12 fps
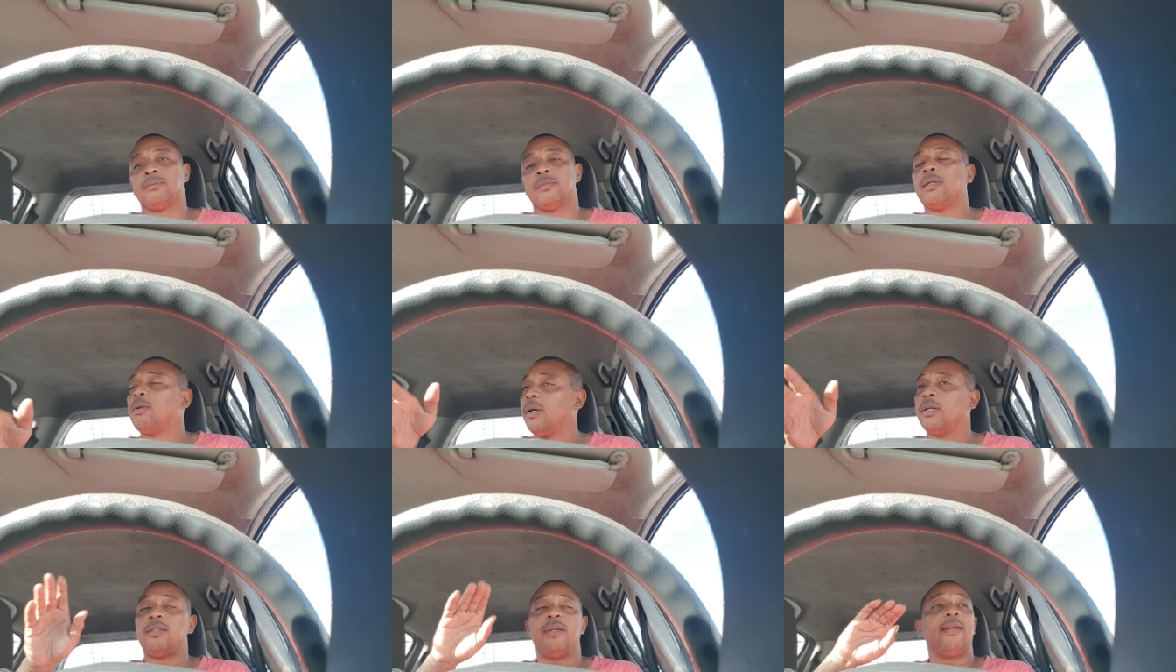
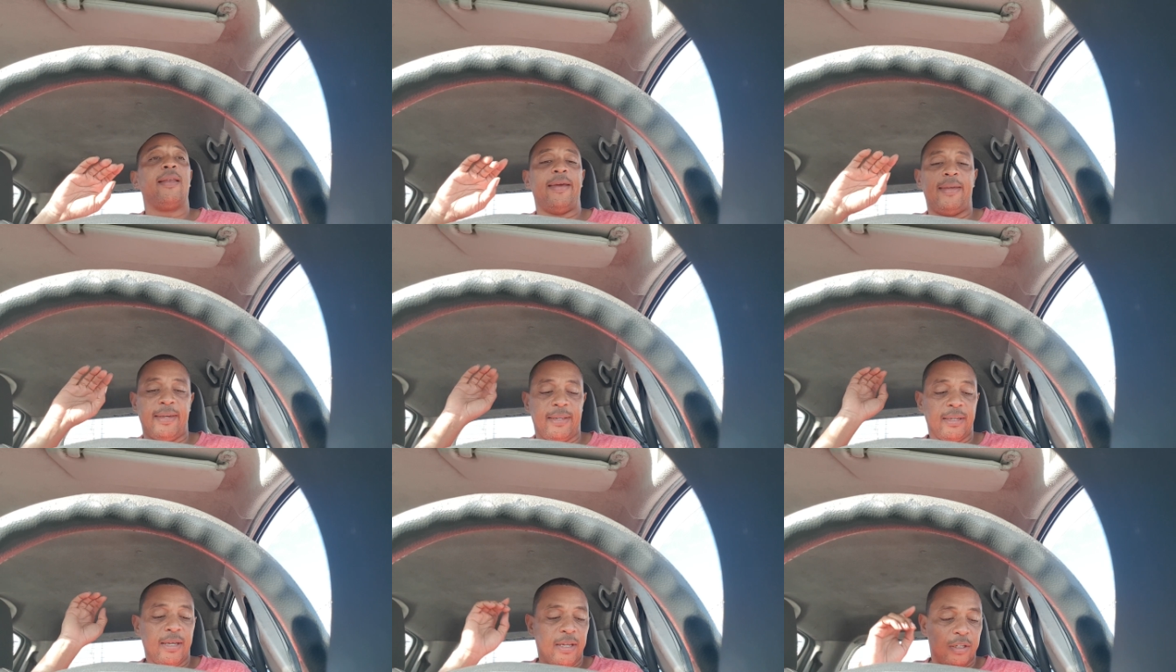Another day like
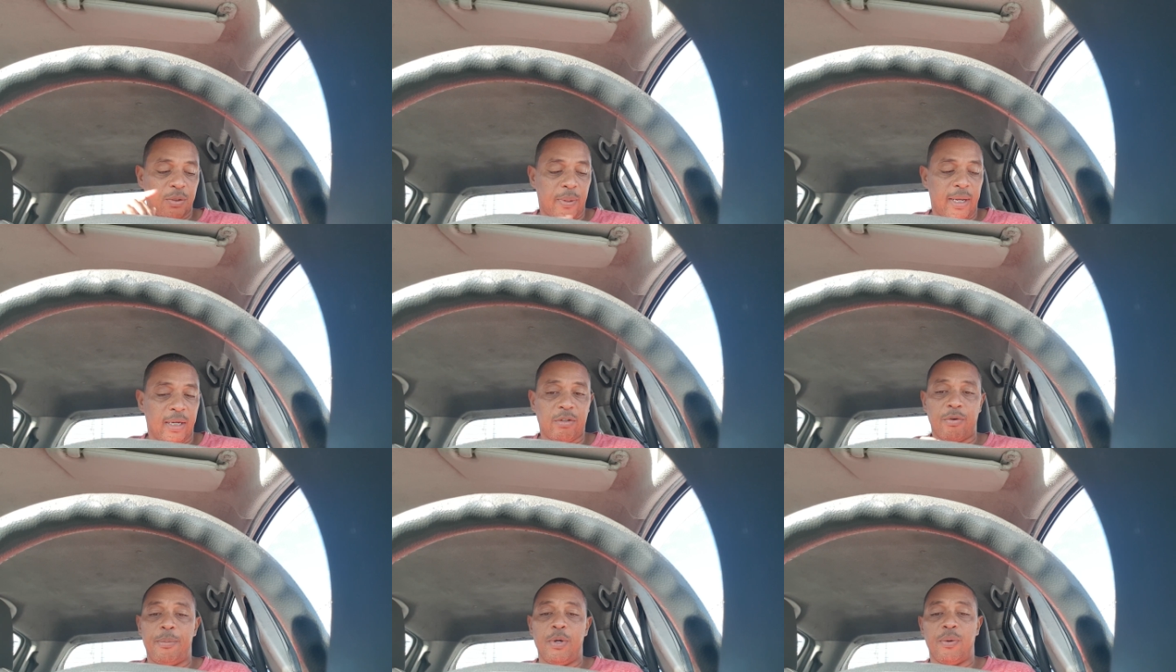it. So I had
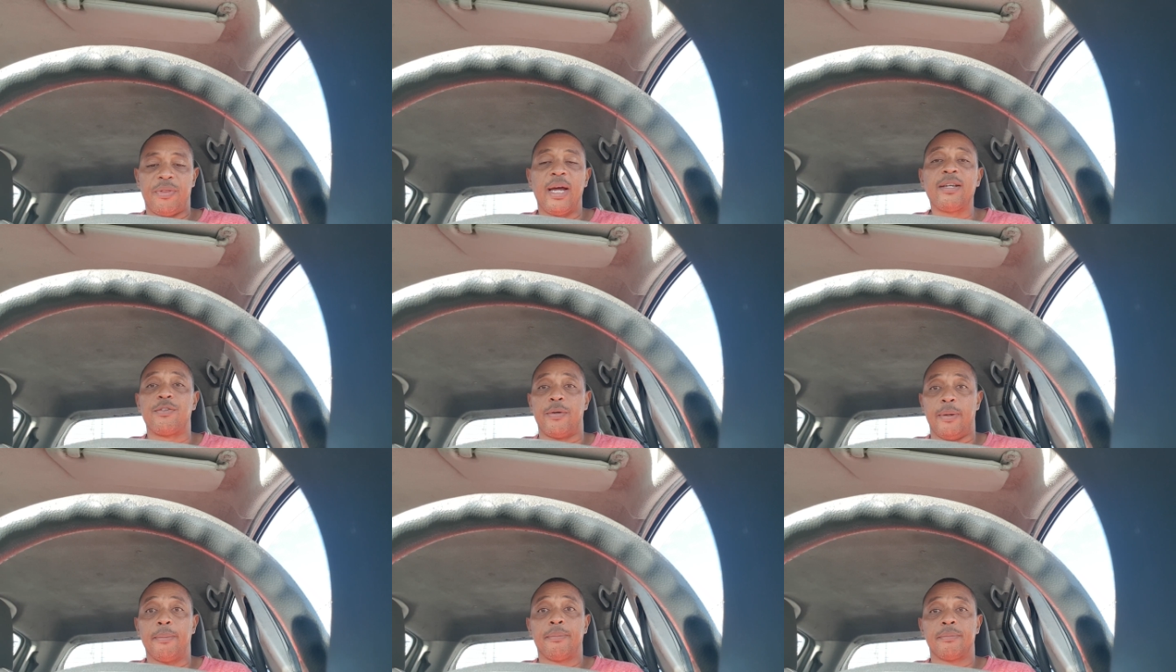to rebuke that
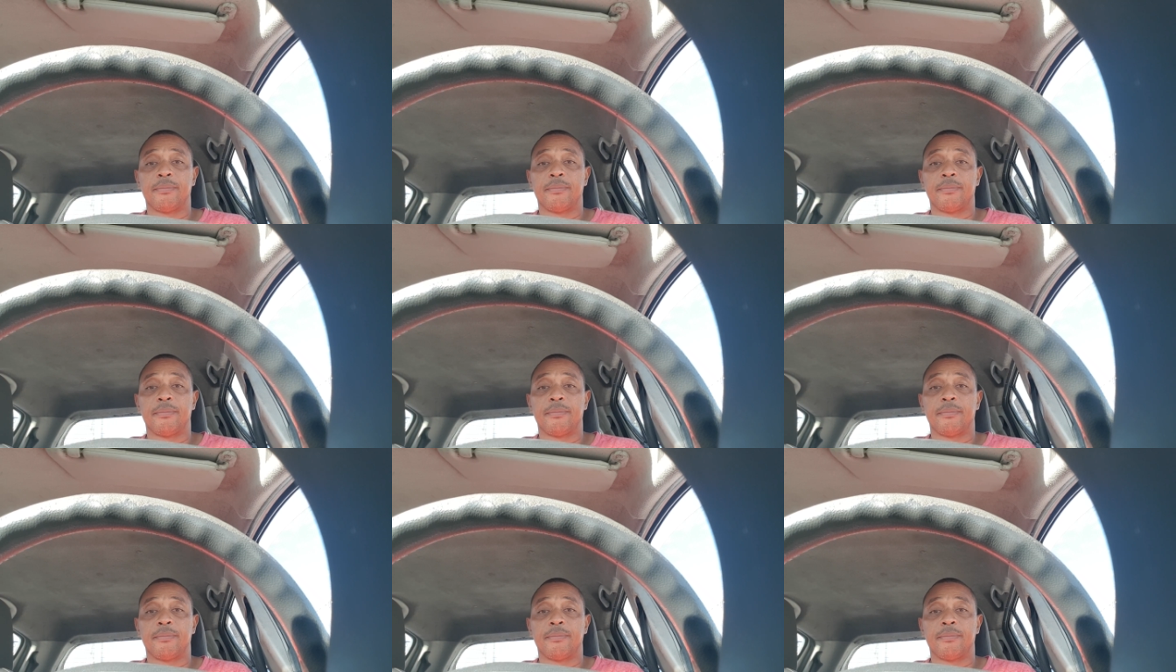dream.